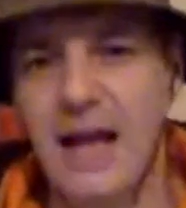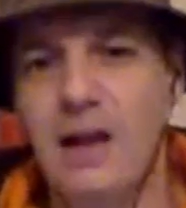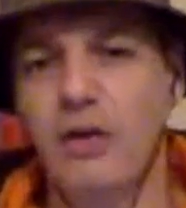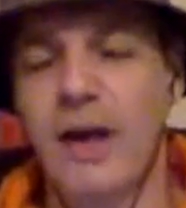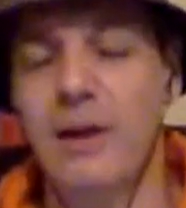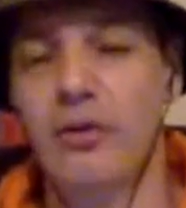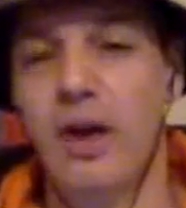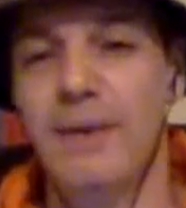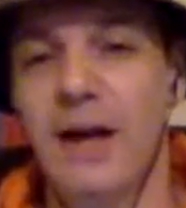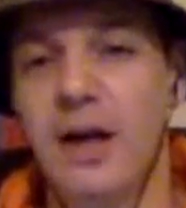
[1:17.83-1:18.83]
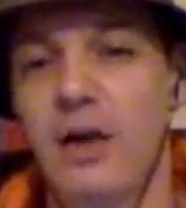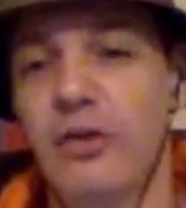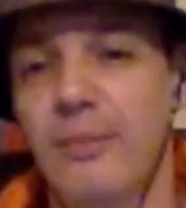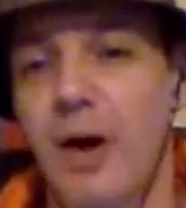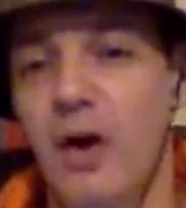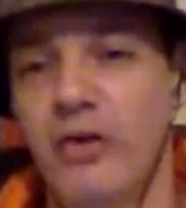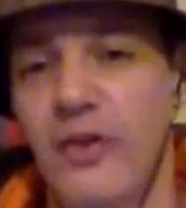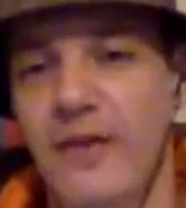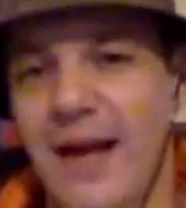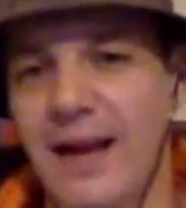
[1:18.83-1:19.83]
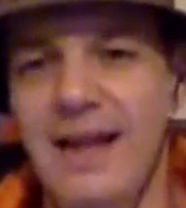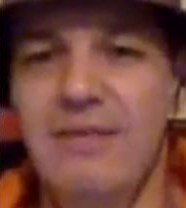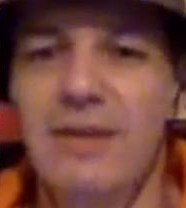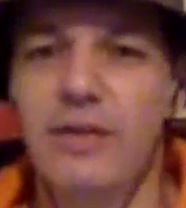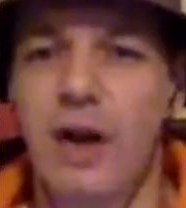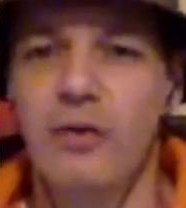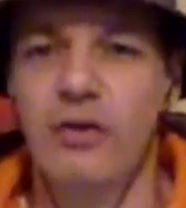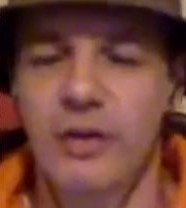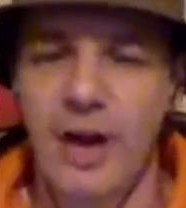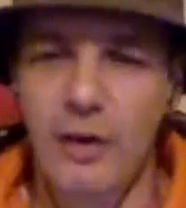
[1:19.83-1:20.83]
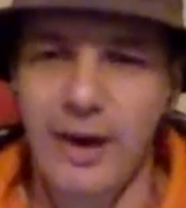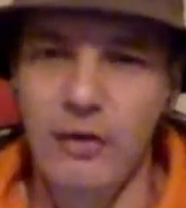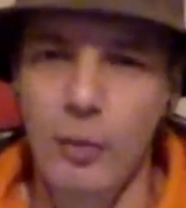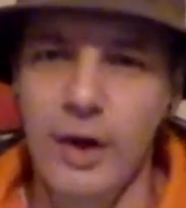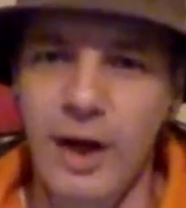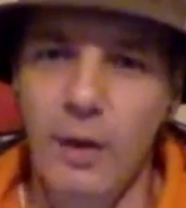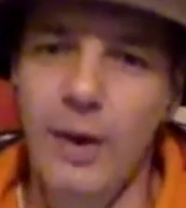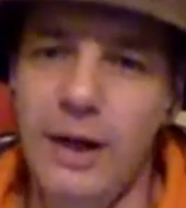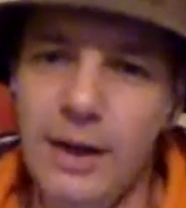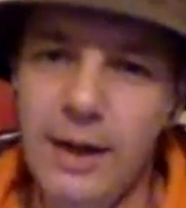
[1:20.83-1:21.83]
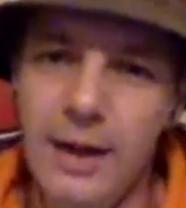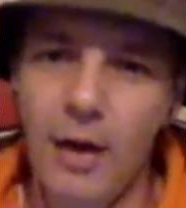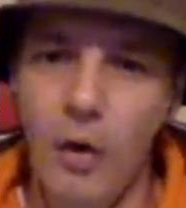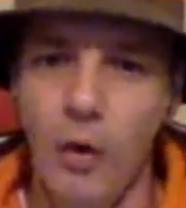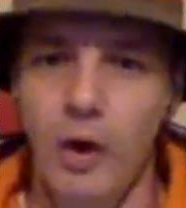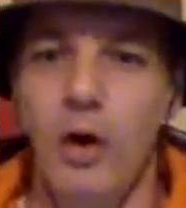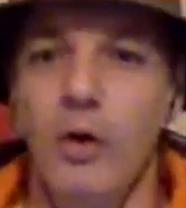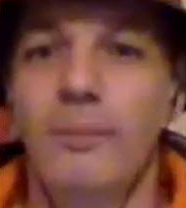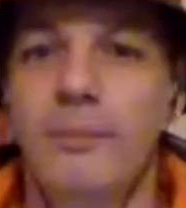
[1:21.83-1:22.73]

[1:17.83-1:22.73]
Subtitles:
looked like it was going to be a closer margin than that, even if the Hurricanes were going to win all along.